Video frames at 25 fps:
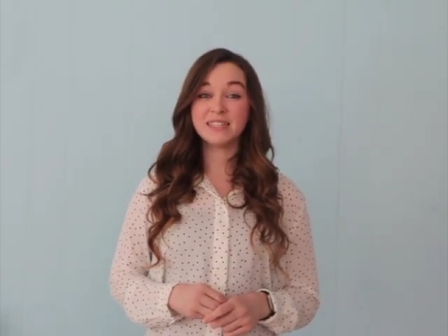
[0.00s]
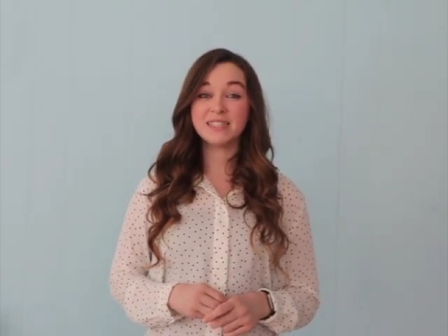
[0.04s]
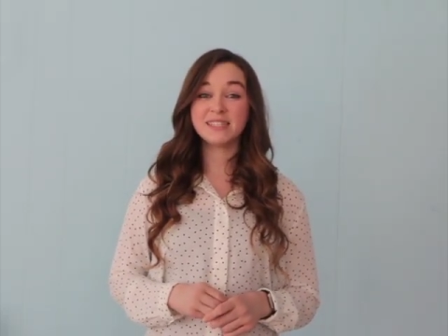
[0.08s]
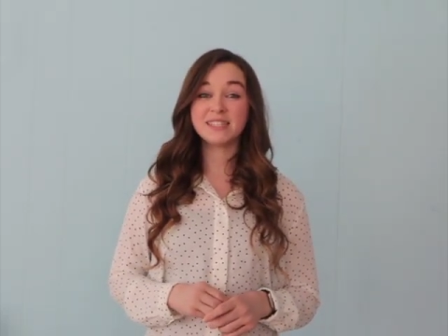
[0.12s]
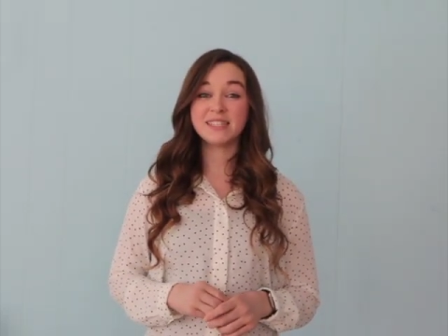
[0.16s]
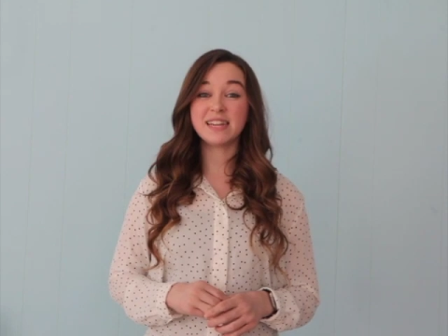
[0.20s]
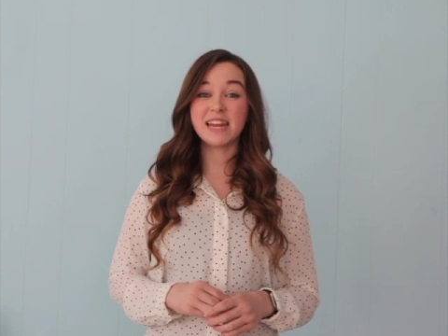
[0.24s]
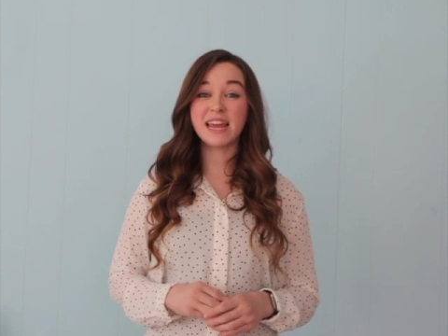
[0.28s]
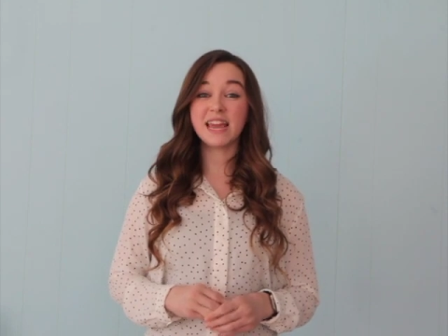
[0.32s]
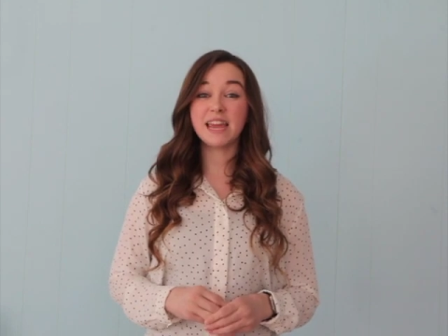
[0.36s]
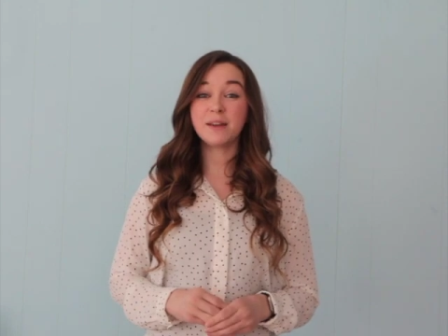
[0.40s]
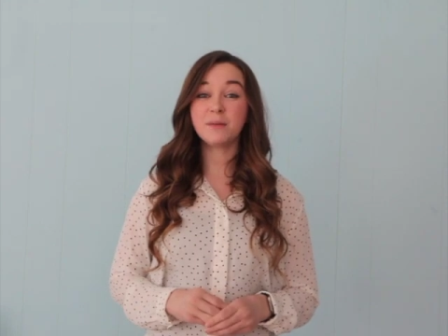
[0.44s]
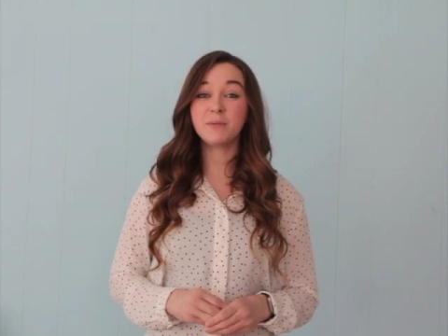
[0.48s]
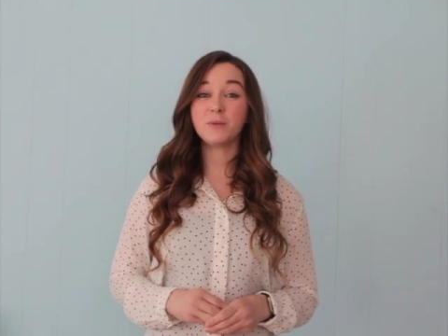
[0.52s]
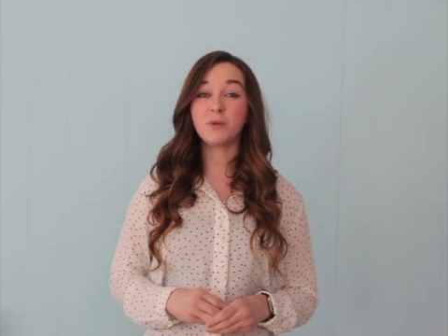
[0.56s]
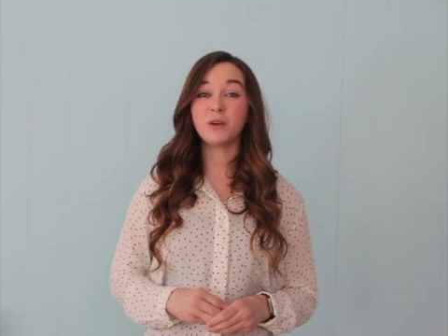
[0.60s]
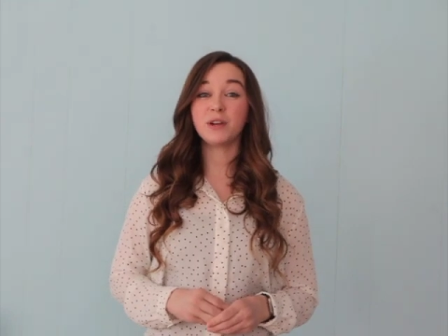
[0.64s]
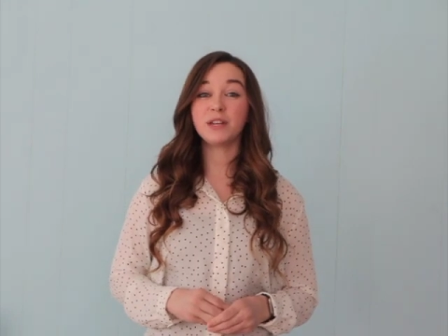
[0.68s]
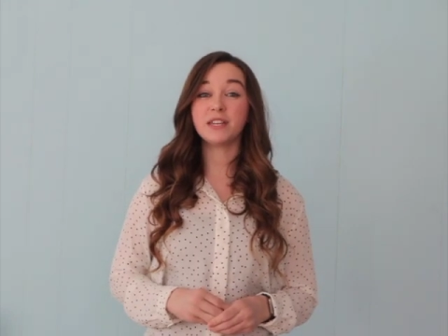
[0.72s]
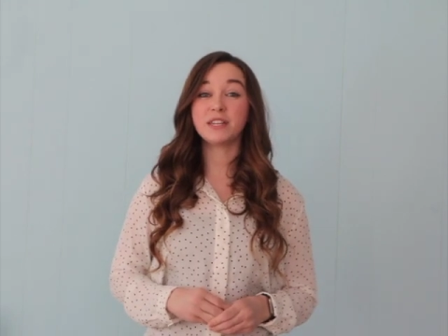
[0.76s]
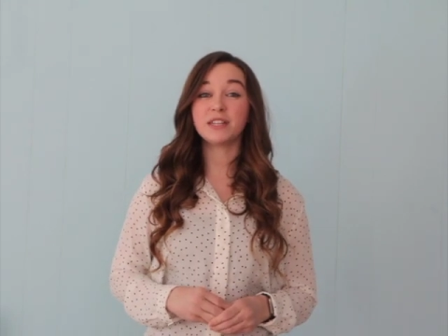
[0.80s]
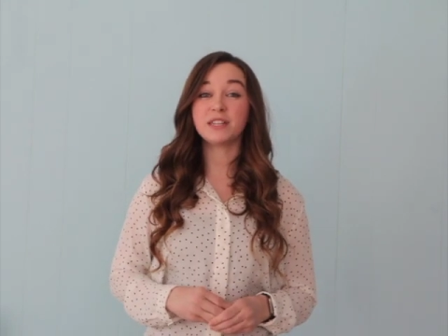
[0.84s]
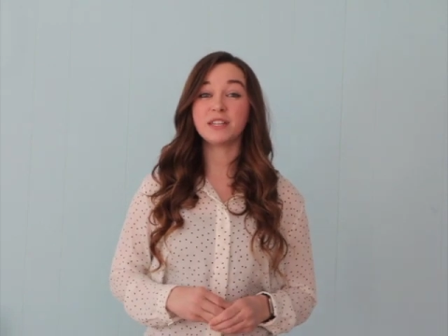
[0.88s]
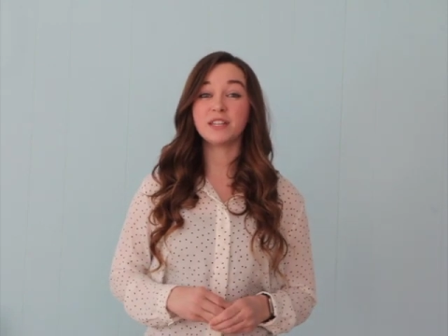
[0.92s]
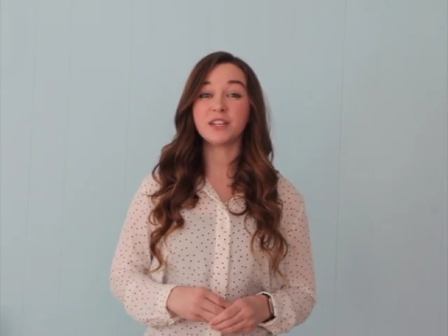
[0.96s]
Today I'm
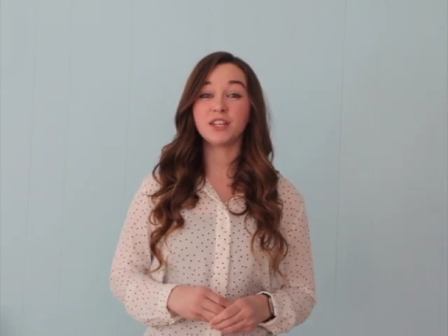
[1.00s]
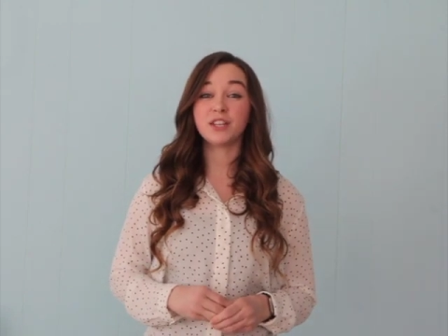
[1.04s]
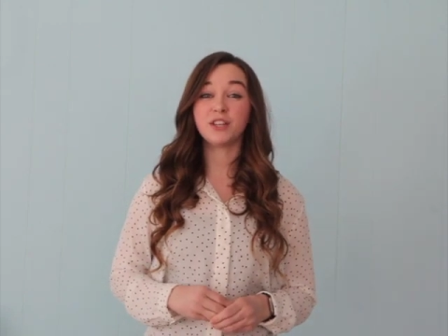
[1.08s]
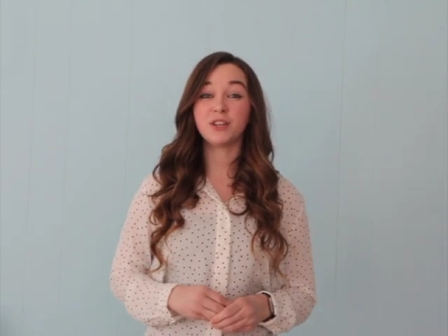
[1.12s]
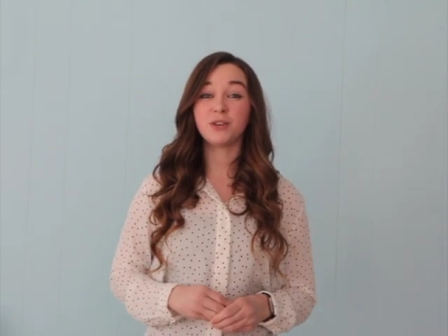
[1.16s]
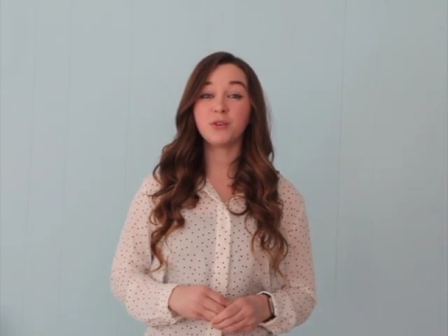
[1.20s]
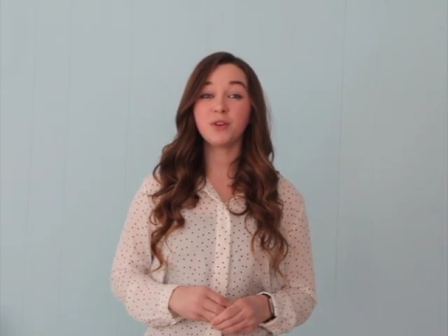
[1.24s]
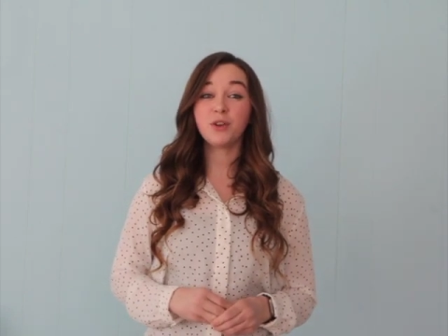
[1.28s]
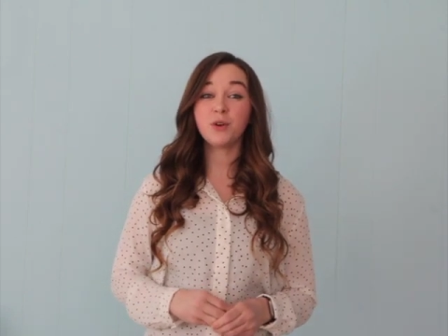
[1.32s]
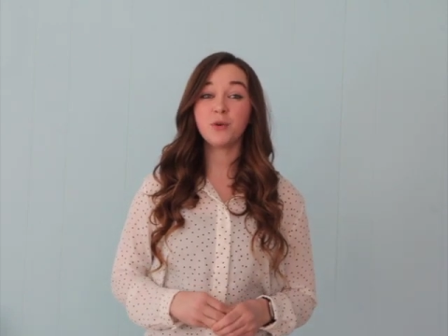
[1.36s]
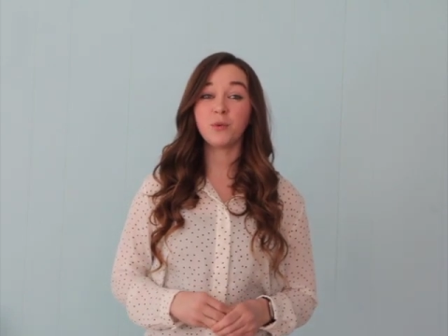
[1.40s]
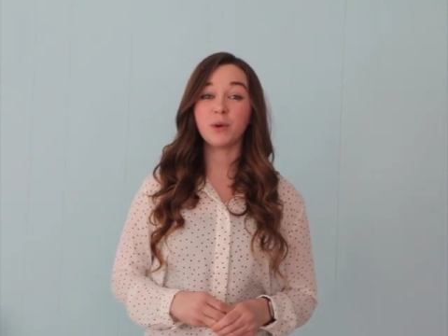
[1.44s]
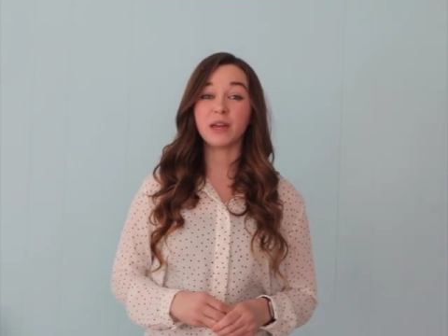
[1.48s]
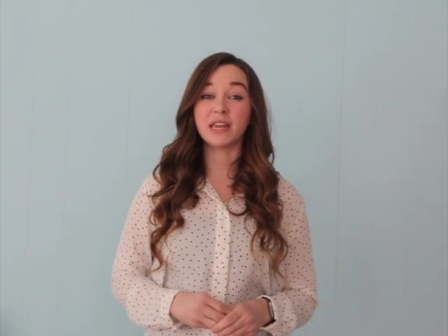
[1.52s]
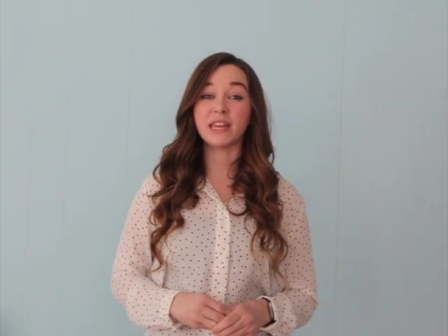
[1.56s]
going to cue you